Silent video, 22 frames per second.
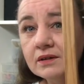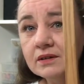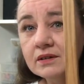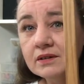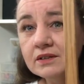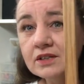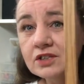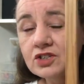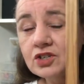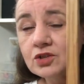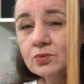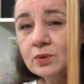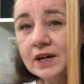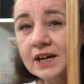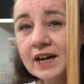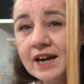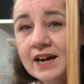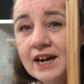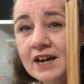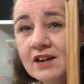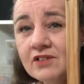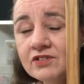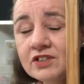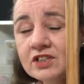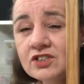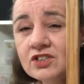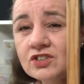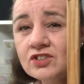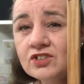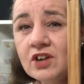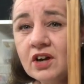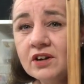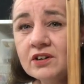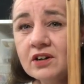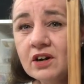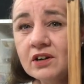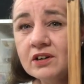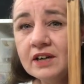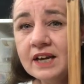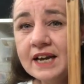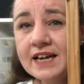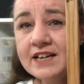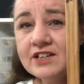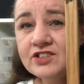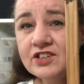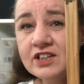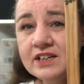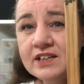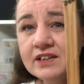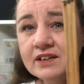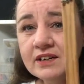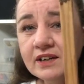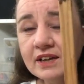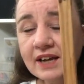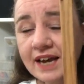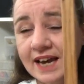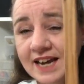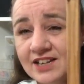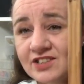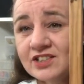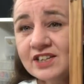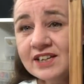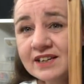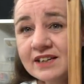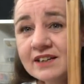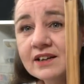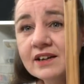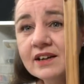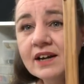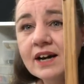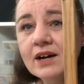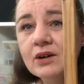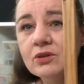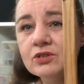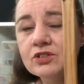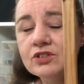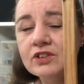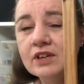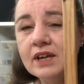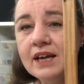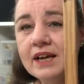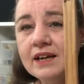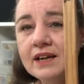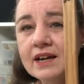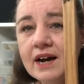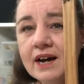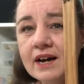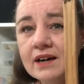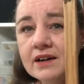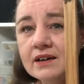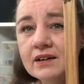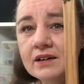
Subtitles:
this is what I have. This is done on 18 count Aida